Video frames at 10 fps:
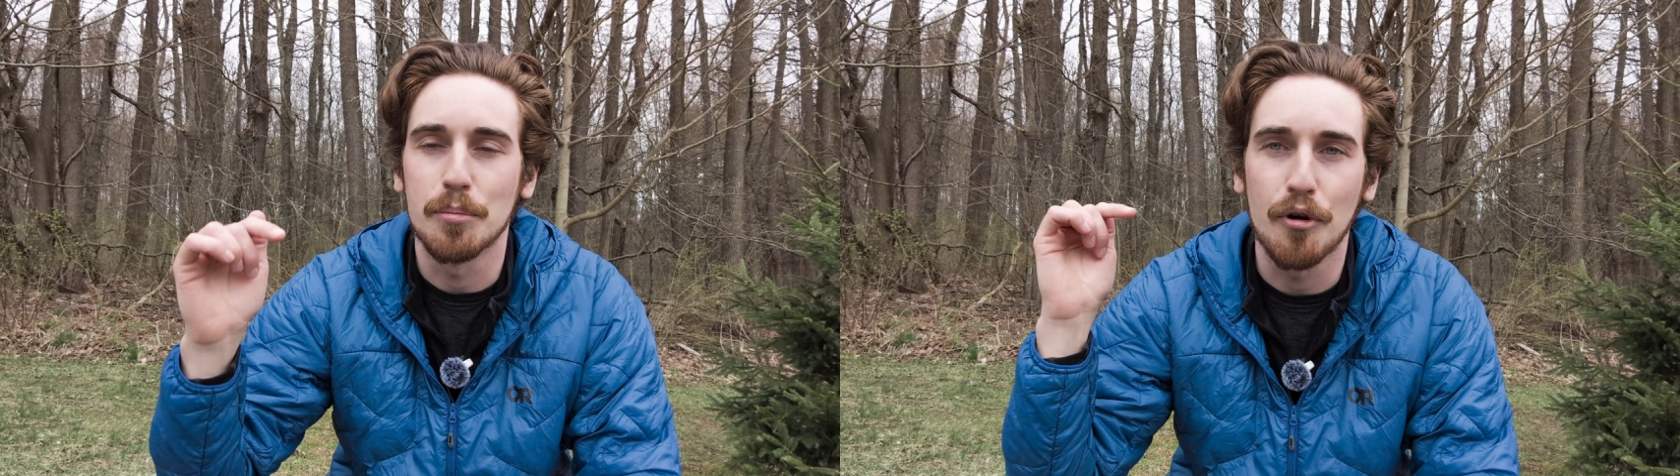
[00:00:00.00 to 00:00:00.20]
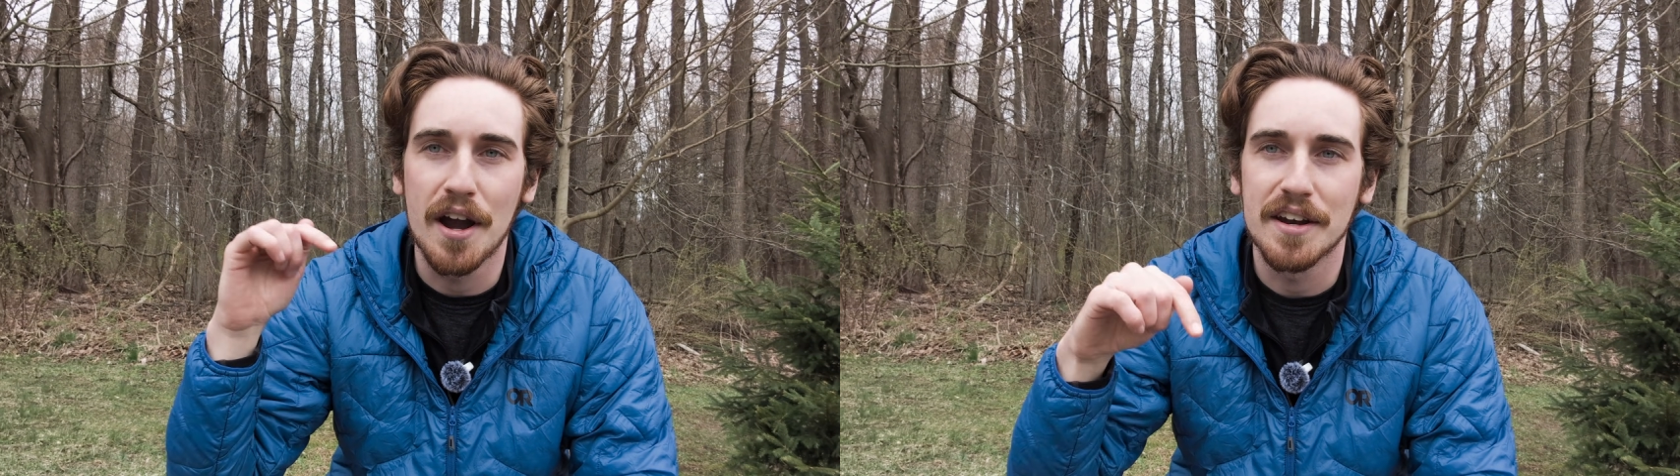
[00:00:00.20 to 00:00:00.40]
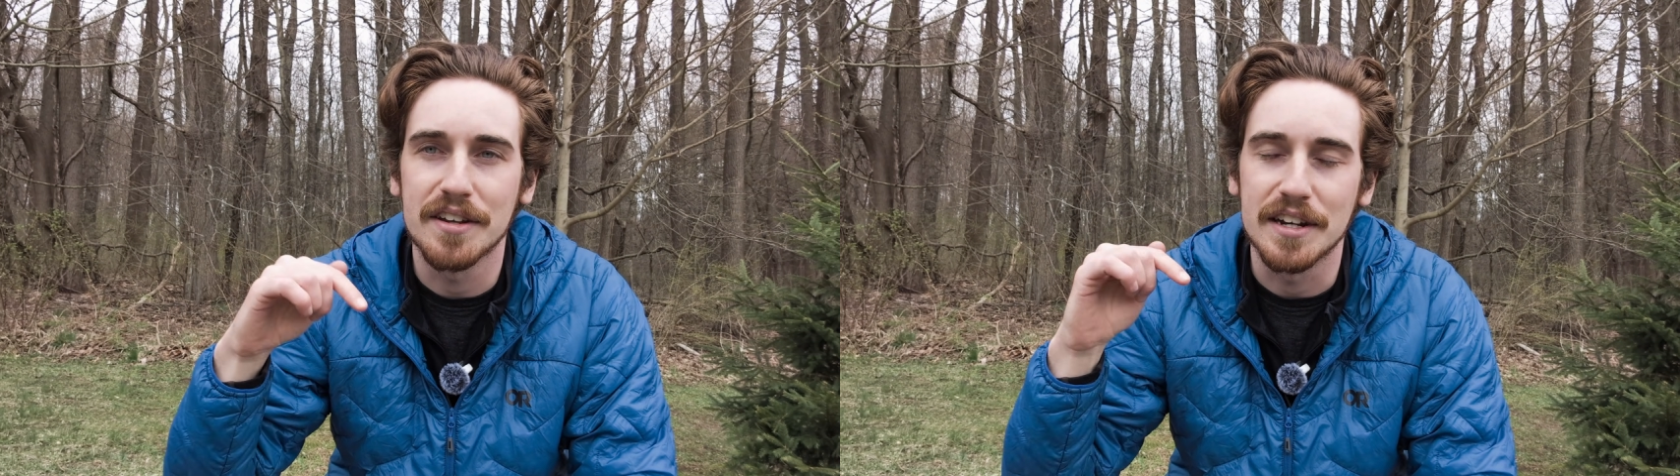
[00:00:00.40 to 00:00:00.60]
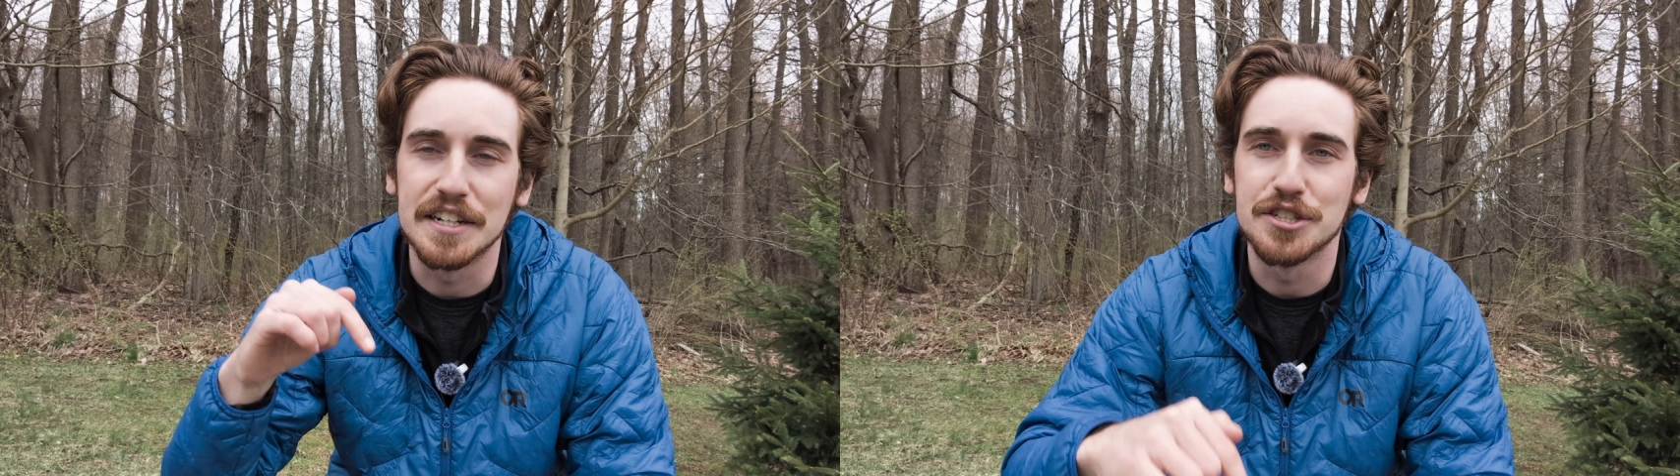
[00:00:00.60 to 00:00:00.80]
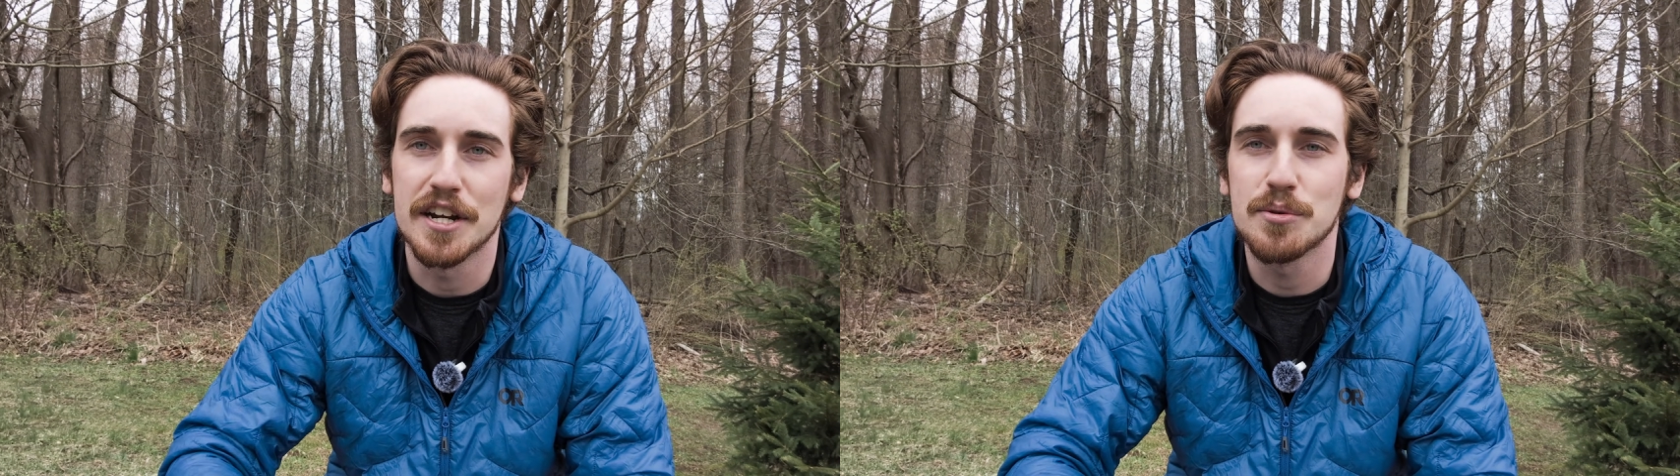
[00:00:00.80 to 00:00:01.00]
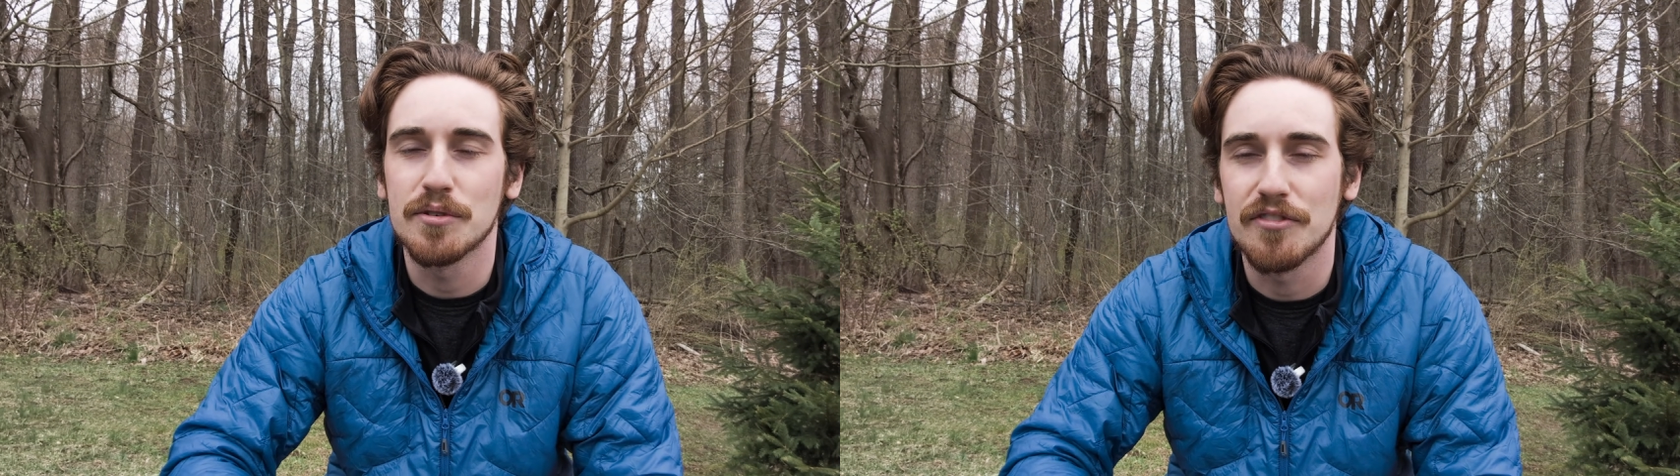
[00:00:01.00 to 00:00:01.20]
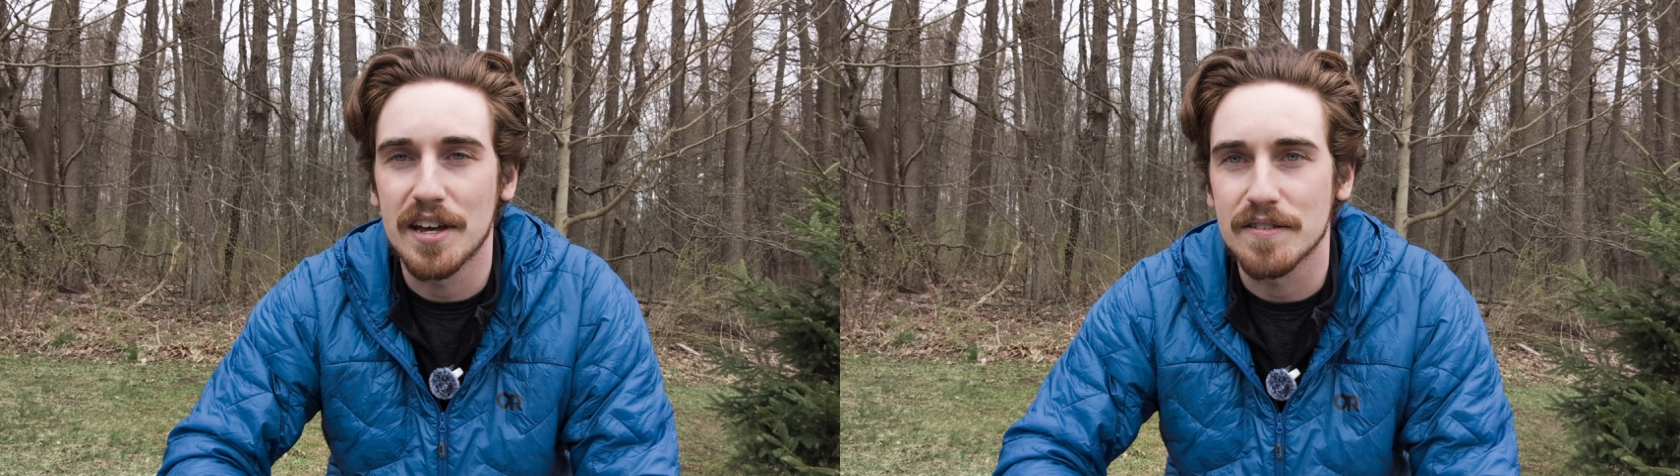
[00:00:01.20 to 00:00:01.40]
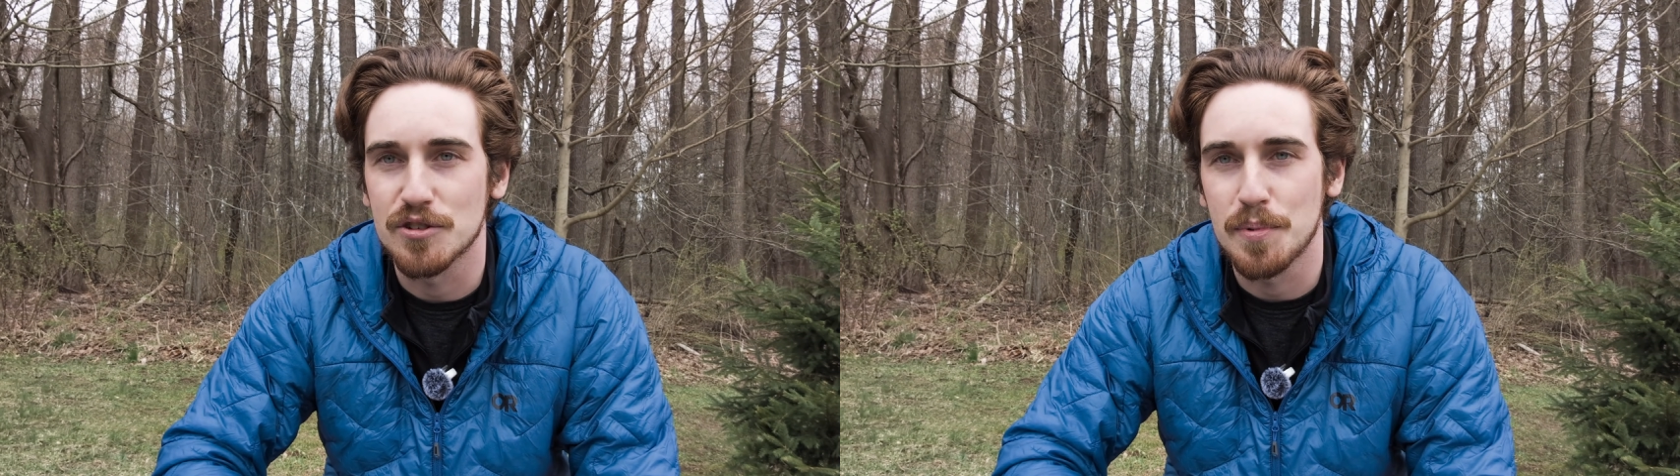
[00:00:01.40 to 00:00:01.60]
brand and a genuine
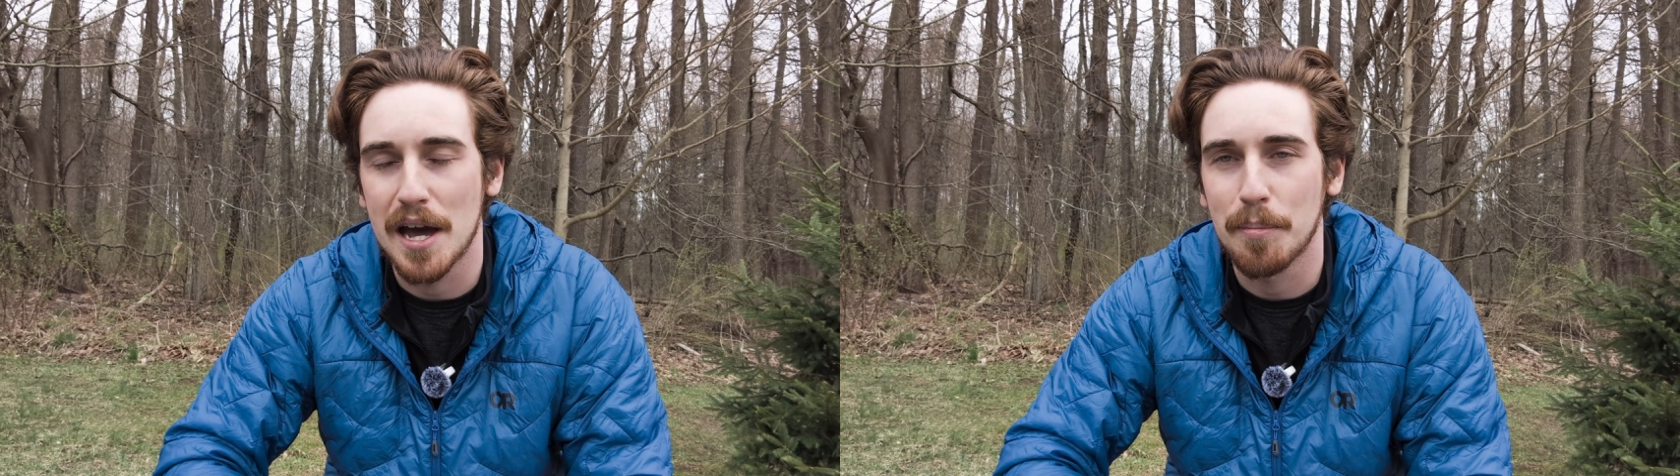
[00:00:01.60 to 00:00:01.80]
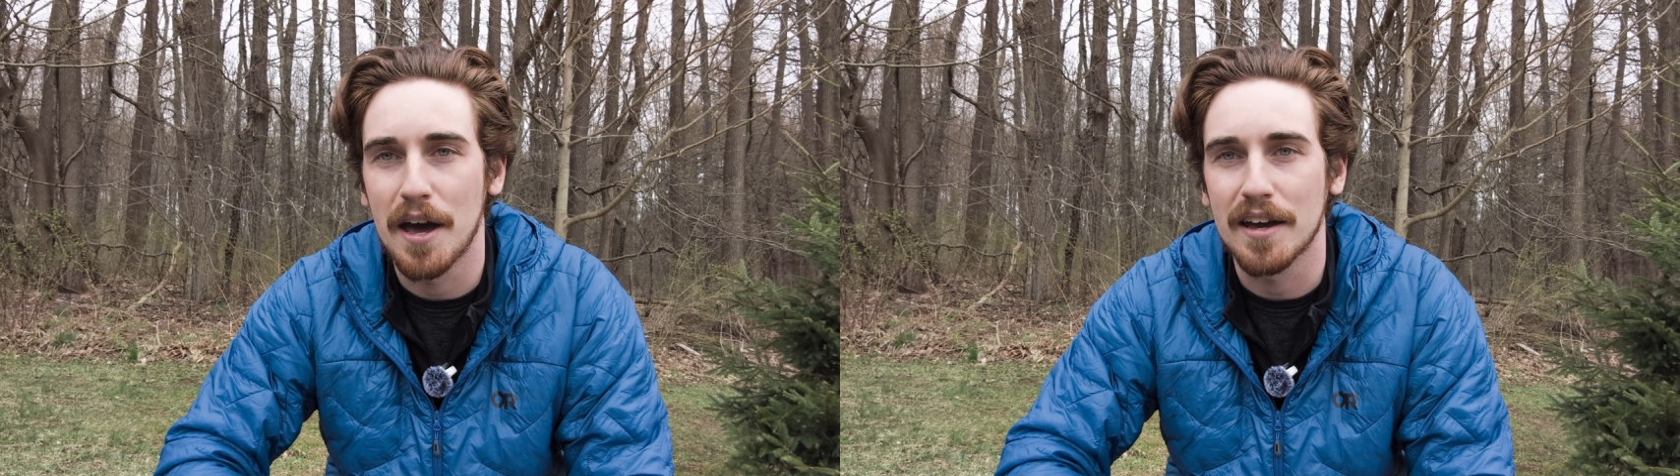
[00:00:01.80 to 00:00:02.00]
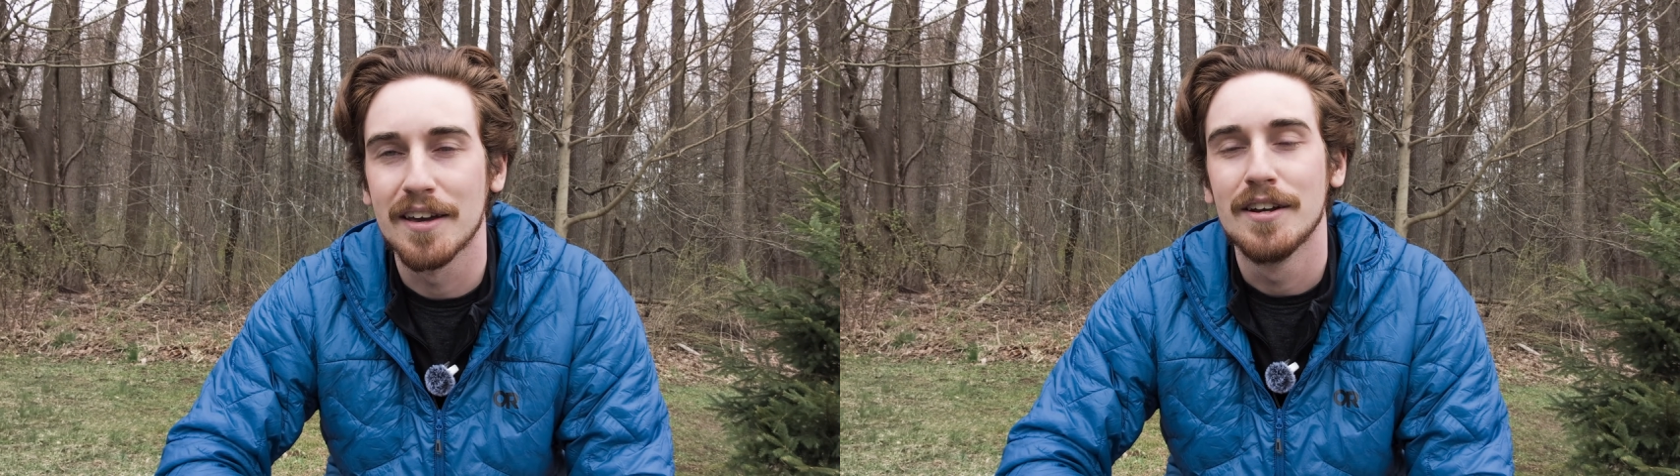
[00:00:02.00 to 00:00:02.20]
fan of this backpack.